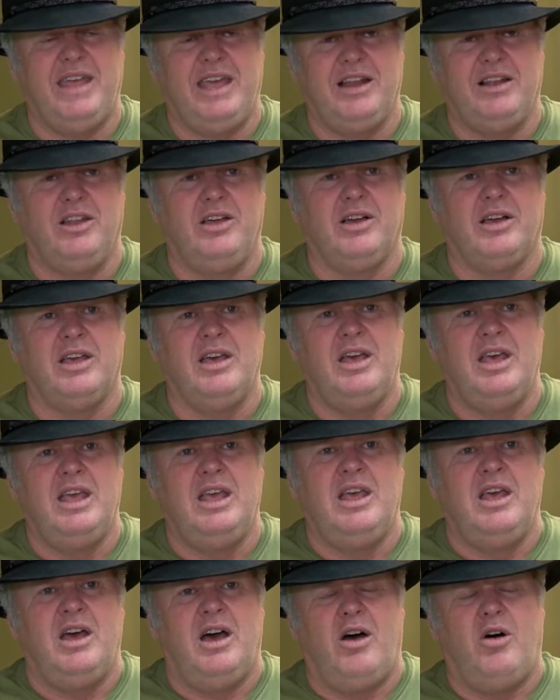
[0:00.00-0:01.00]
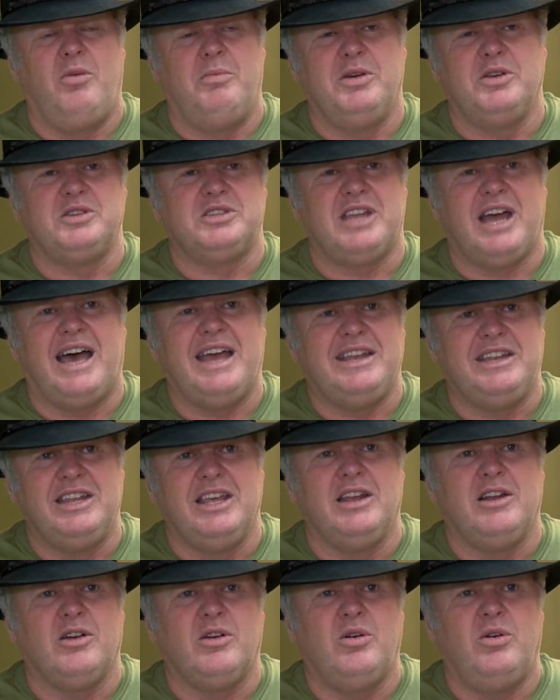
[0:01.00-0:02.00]
They look almost
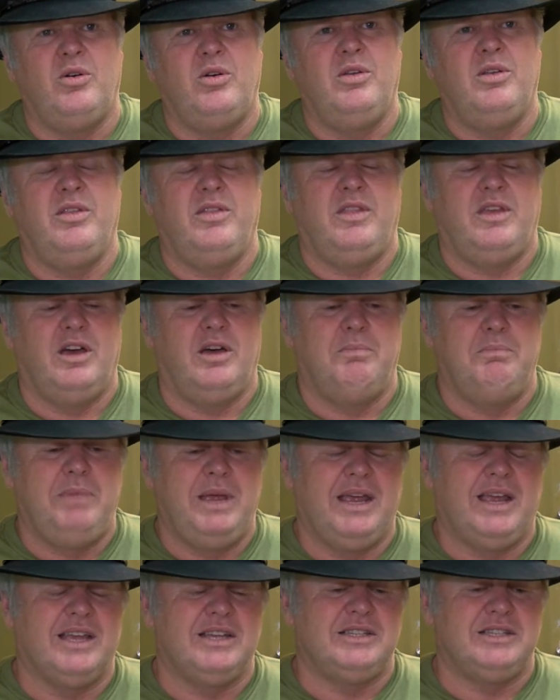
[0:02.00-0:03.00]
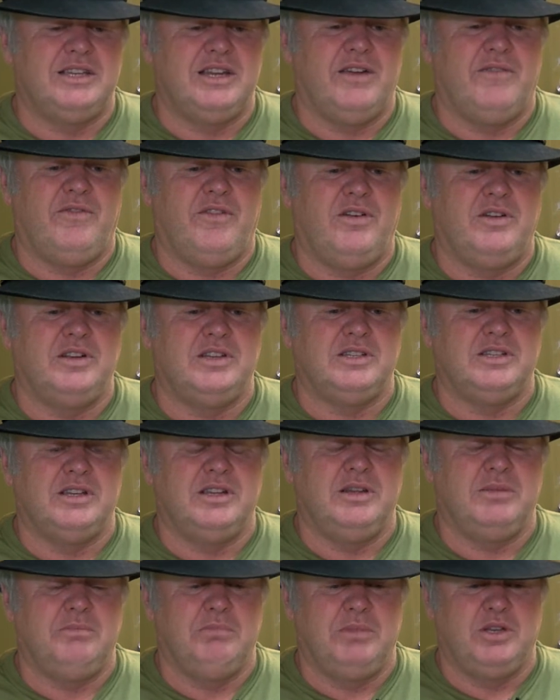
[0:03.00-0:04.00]
identical. The biggest difference
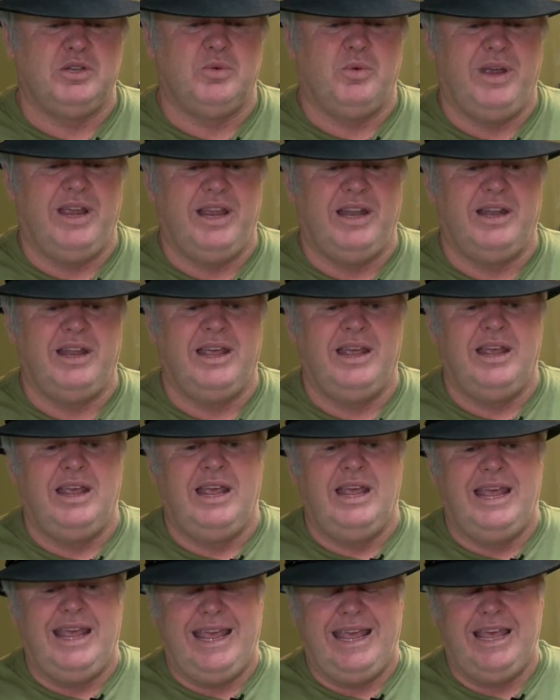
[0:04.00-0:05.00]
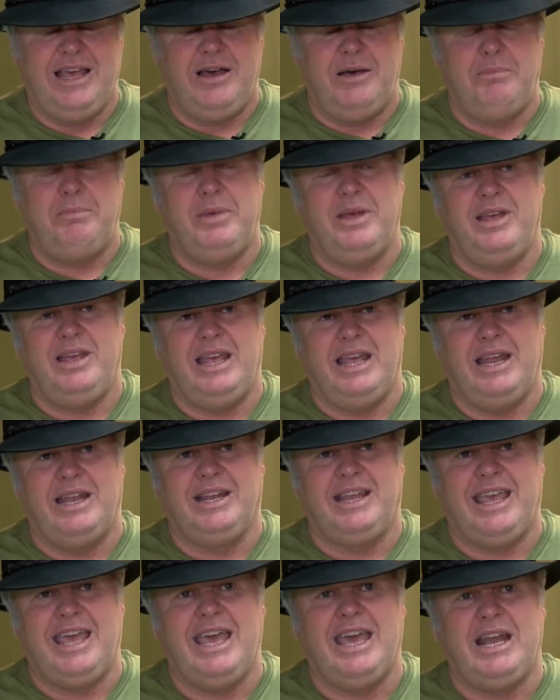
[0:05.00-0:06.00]
between hemp and
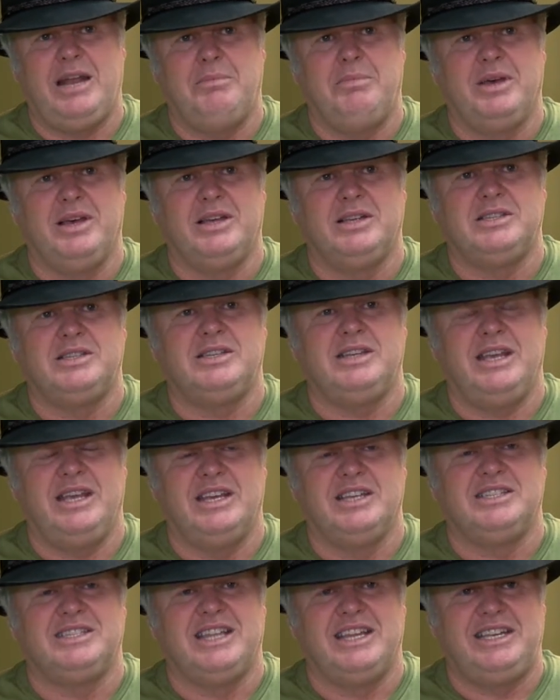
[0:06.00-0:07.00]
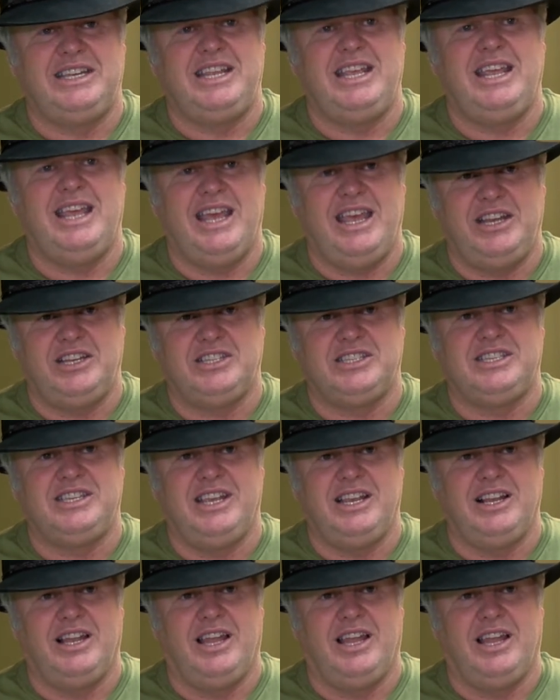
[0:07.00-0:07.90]
cannabis is the THC